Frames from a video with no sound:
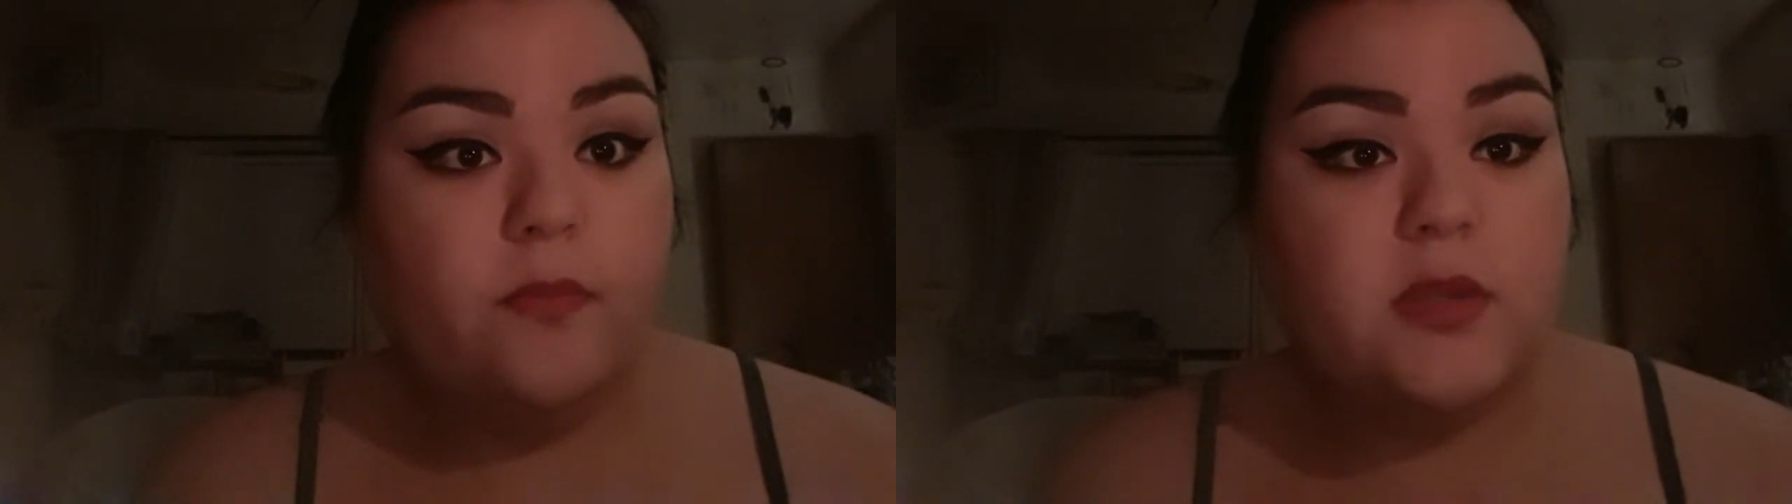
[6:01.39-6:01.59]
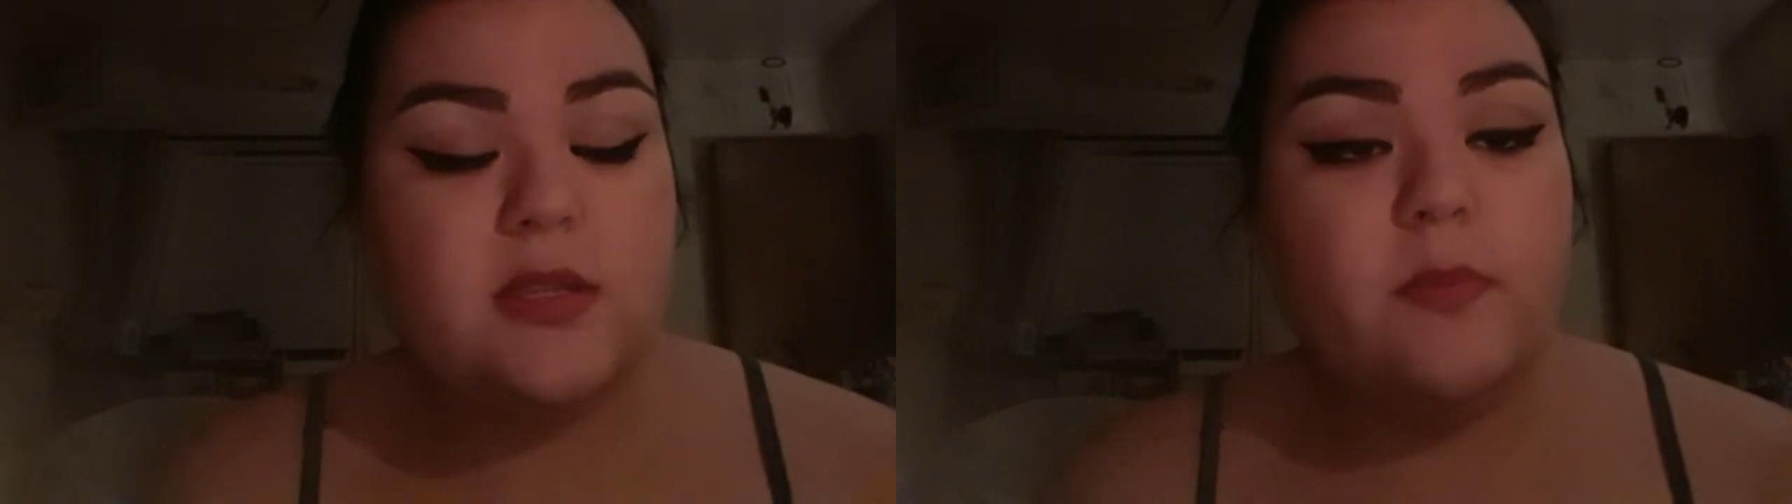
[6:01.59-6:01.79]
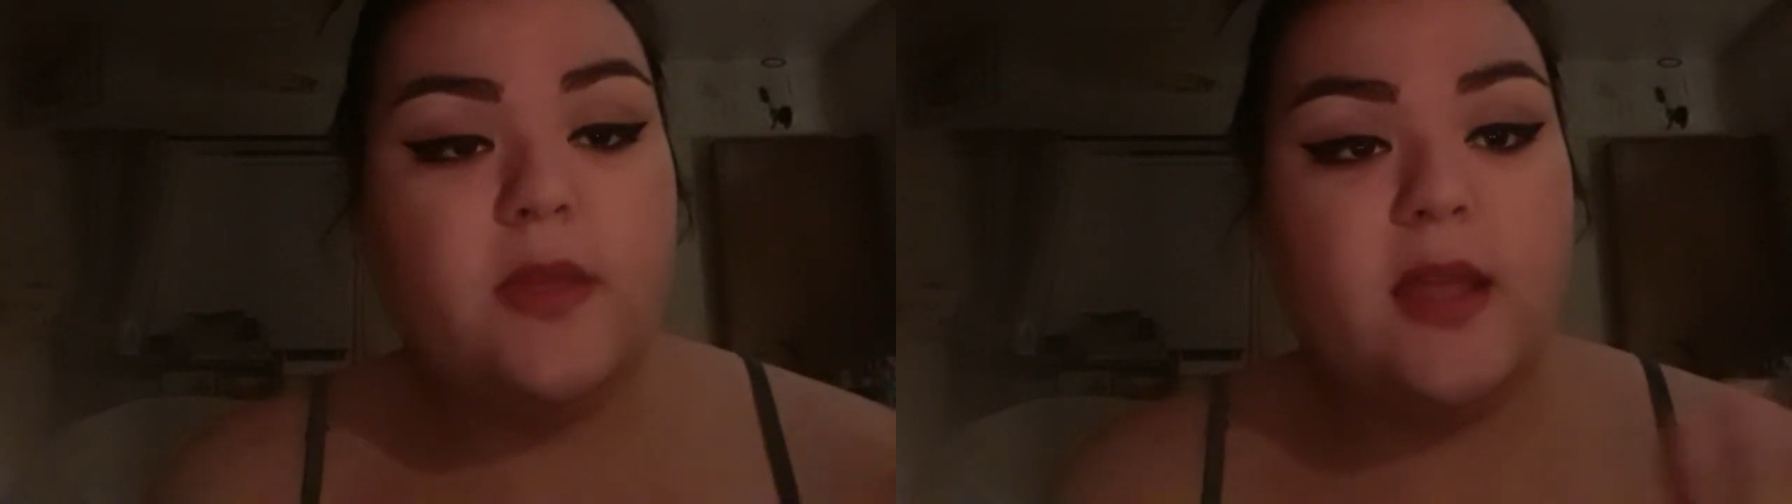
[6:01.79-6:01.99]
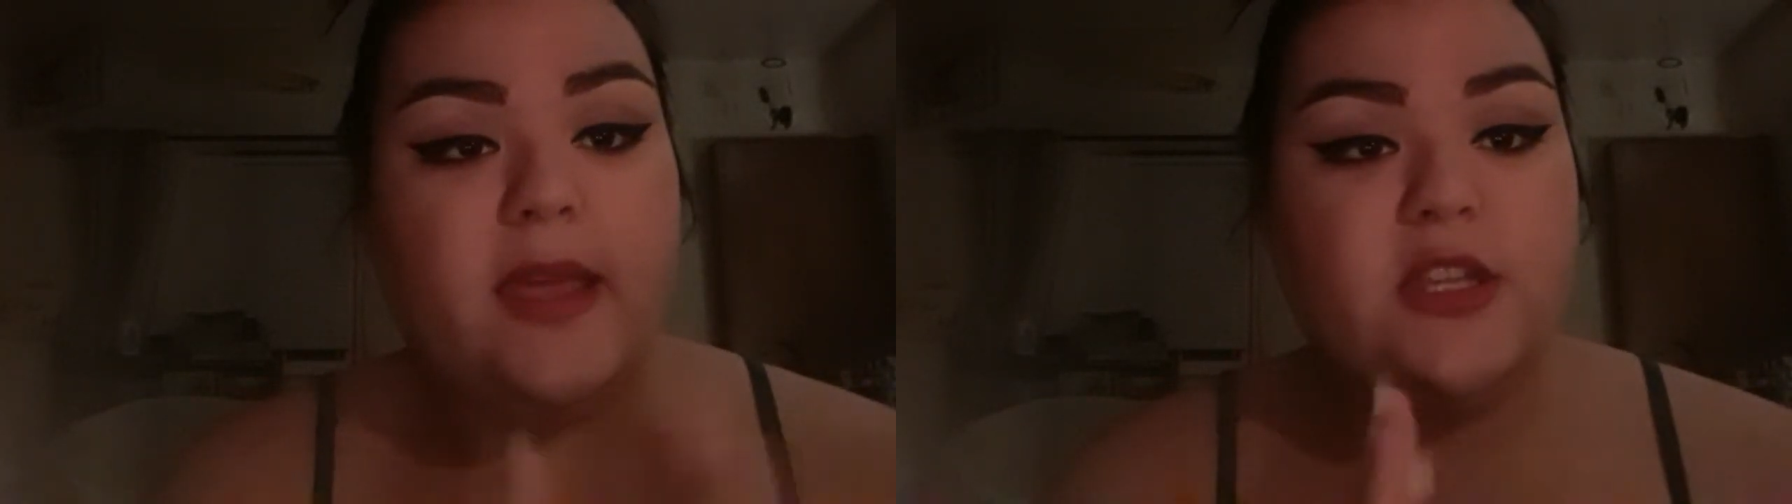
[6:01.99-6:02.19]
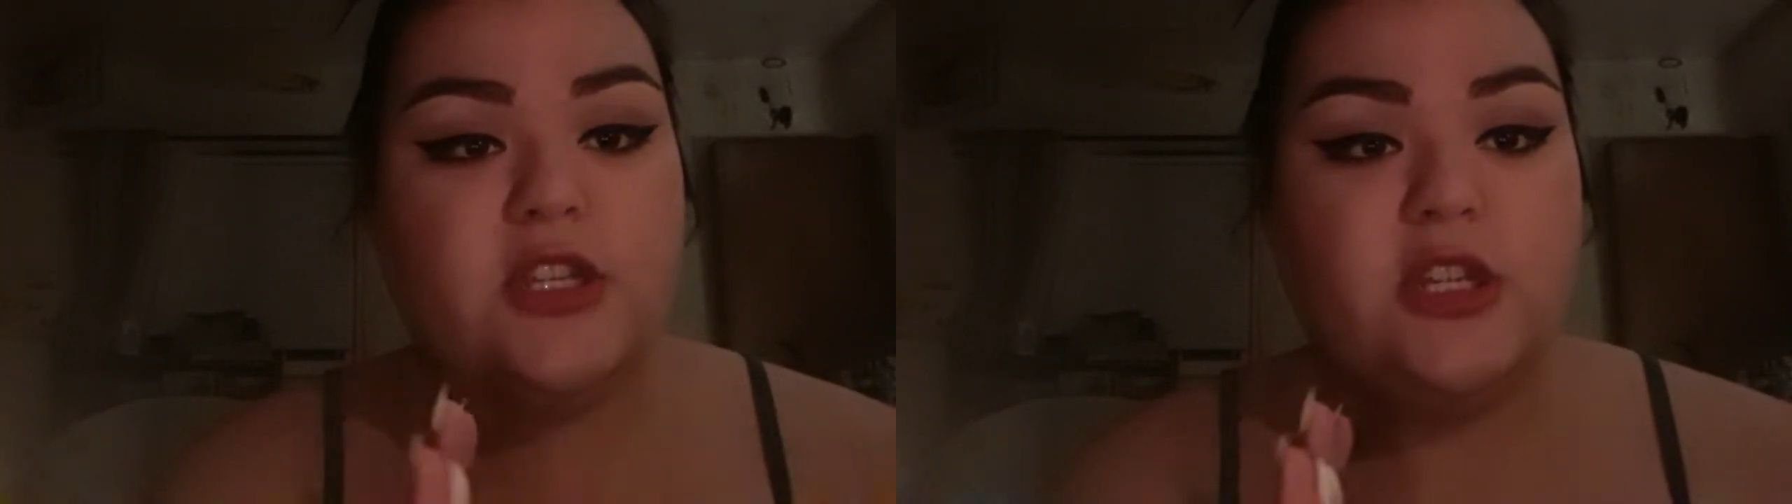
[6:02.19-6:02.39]
Something I
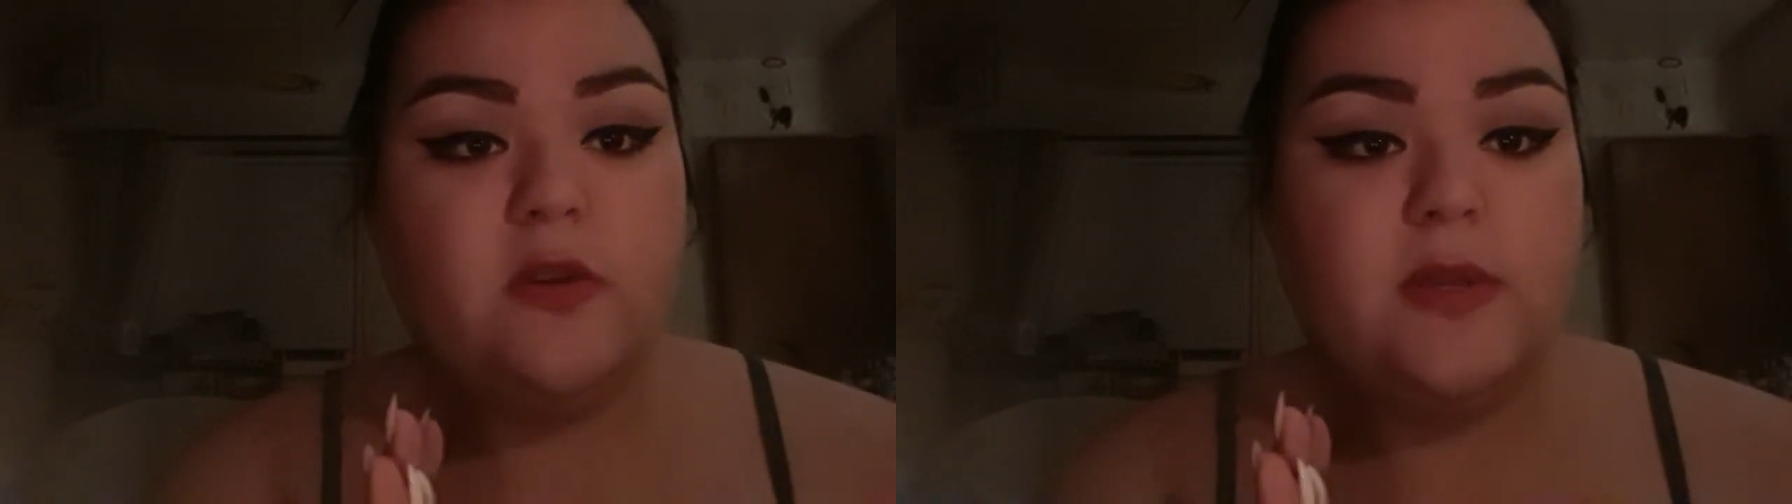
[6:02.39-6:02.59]
like to do